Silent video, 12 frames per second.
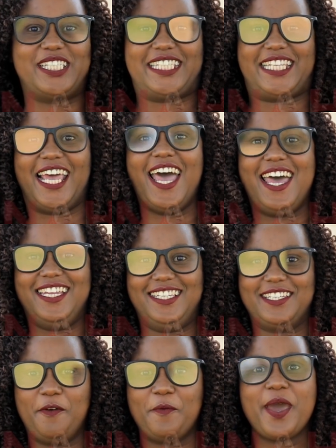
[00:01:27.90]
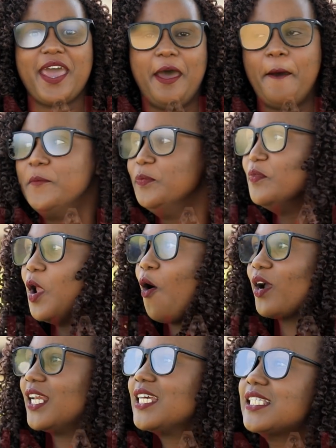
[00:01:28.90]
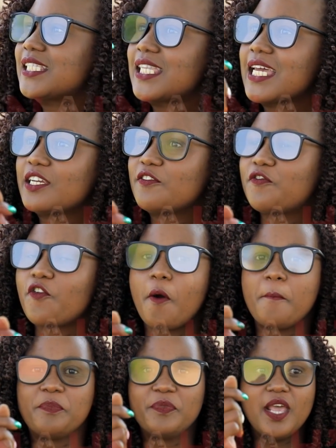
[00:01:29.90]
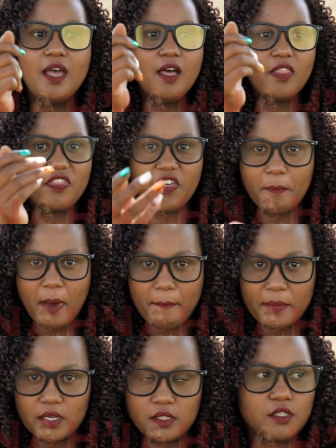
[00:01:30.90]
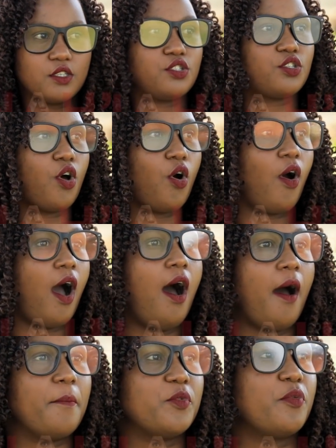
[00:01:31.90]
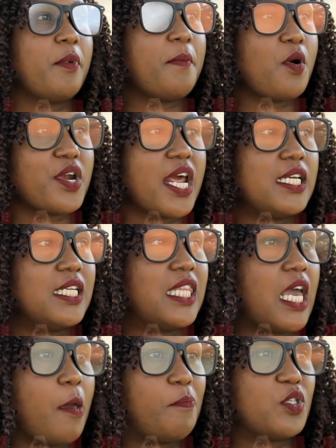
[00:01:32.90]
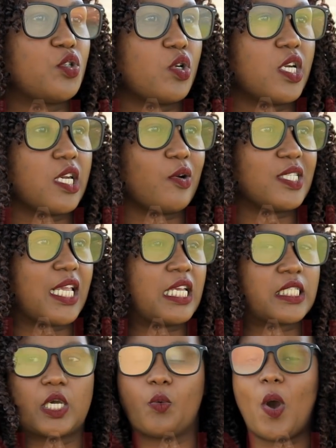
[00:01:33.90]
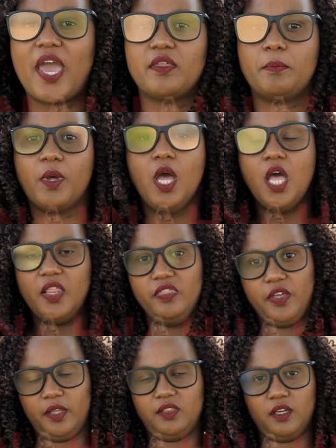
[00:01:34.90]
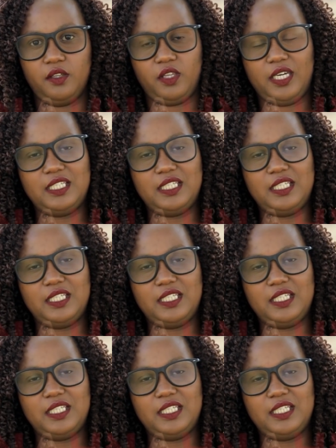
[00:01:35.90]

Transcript: start. Where? Okay, let's start it from the mamas. So remember when I did the episode and I was asking why the